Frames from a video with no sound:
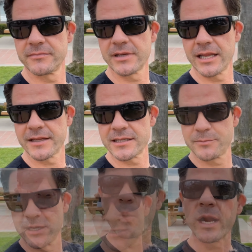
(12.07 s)
I like this
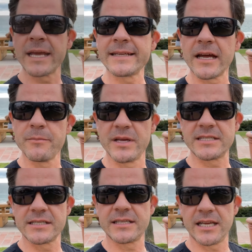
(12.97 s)
place. We're going to get down to
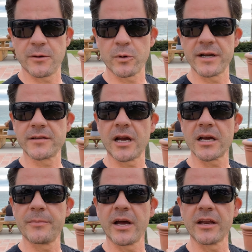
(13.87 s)
business today, and we're going to
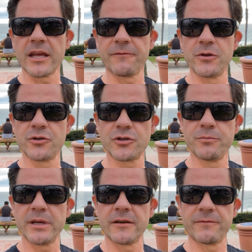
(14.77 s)
talk about if you
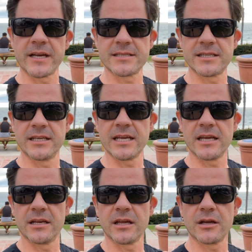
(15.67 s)
should be investing
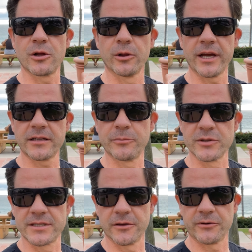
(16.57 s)
in
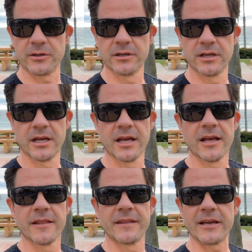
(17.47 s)
collectible silver
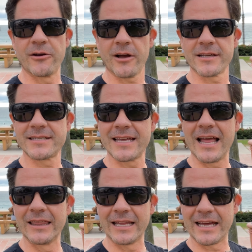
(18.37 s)
that cost
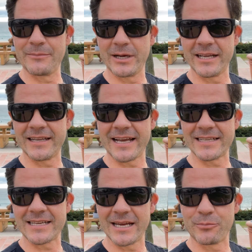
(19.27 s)
a lot of money, that
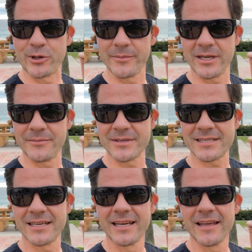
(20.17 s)
has high
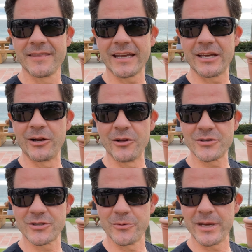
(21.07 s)
premiums, that can
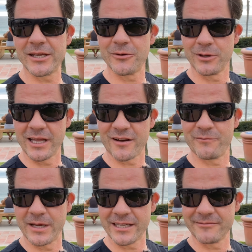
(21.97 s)
also make you a lot
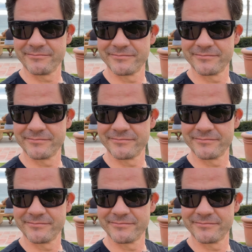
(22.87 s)
of money.